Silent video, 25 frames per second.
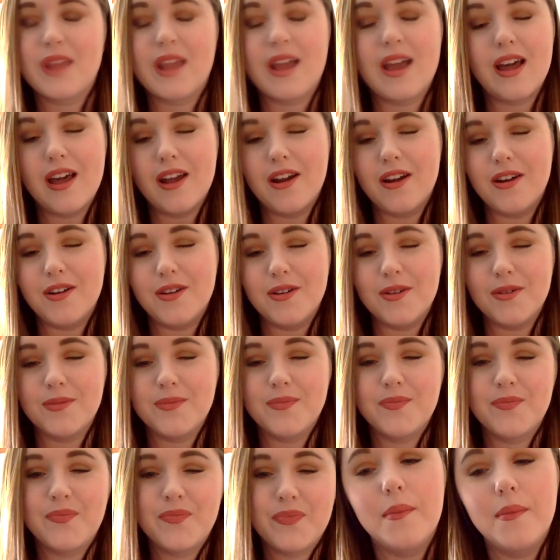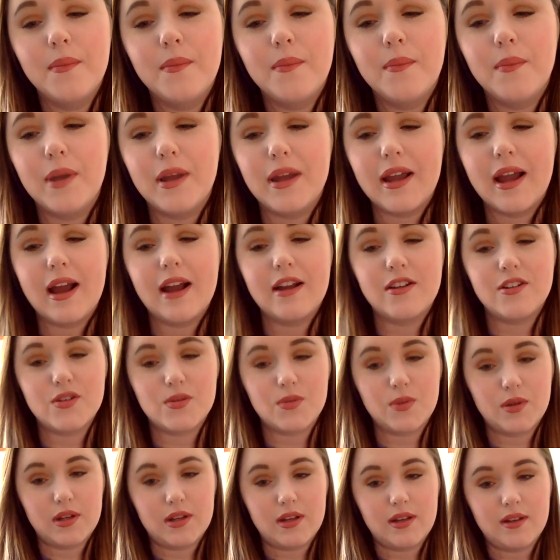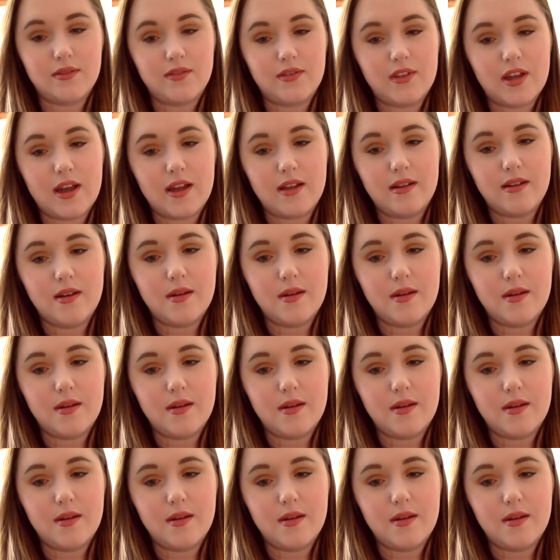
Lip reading: don't know. But yeah, I just want to give that